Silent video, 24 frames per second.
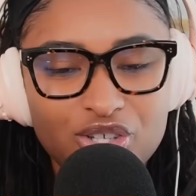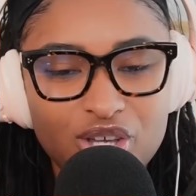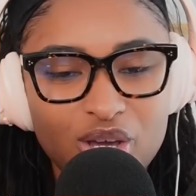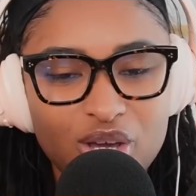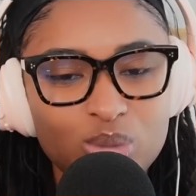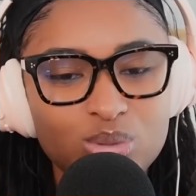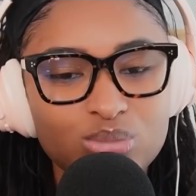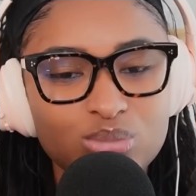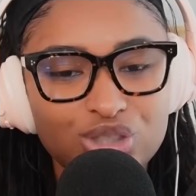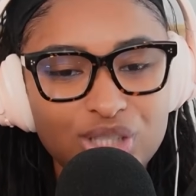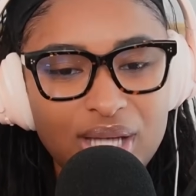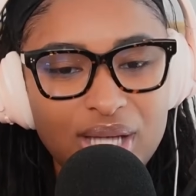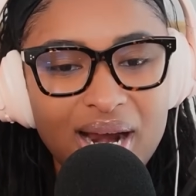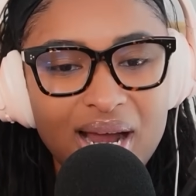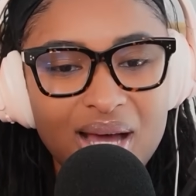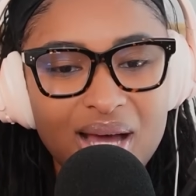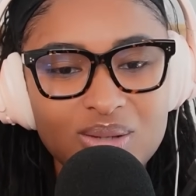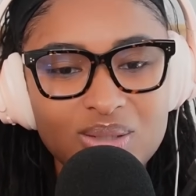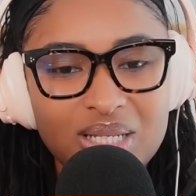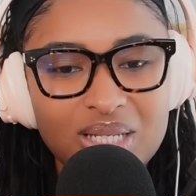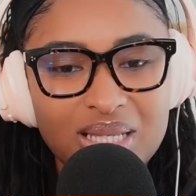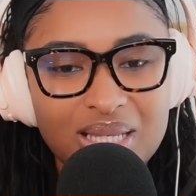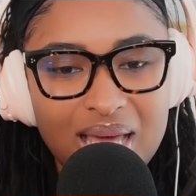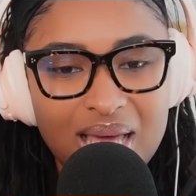So shout
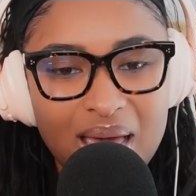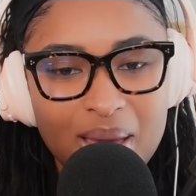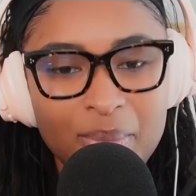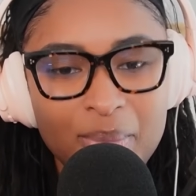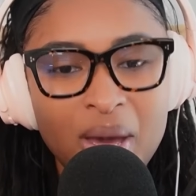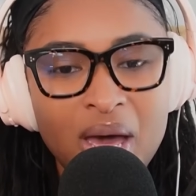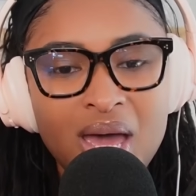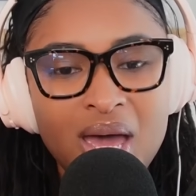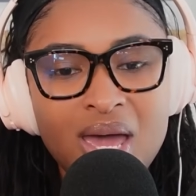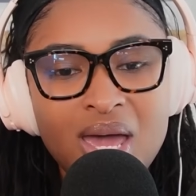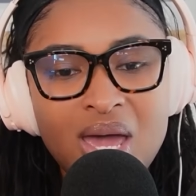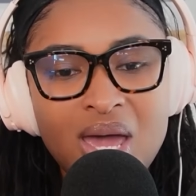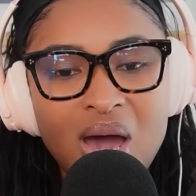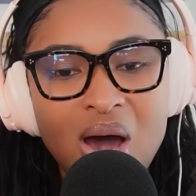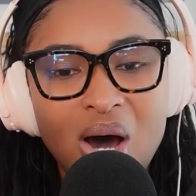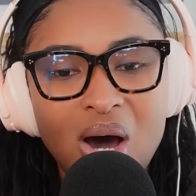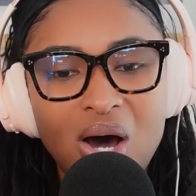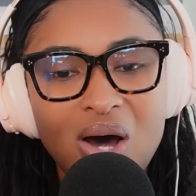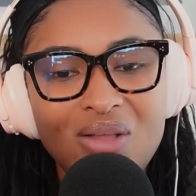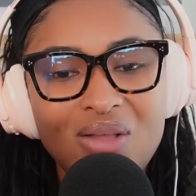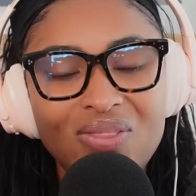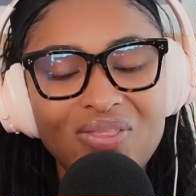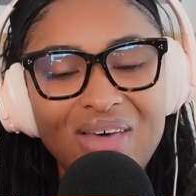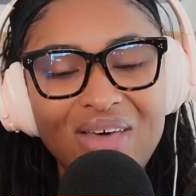out to them
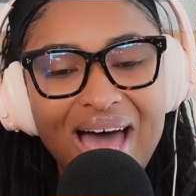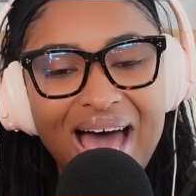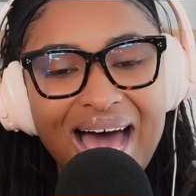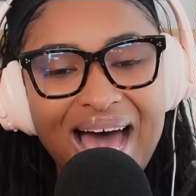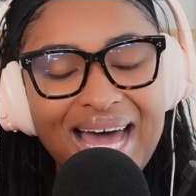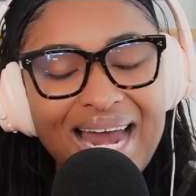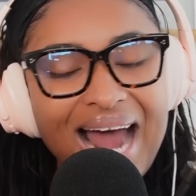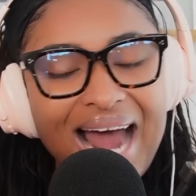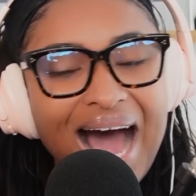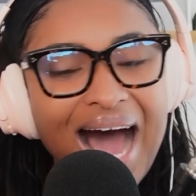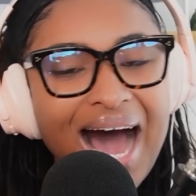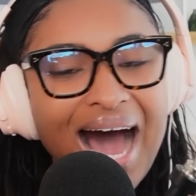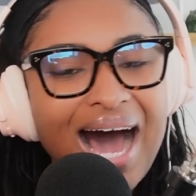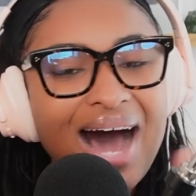on that.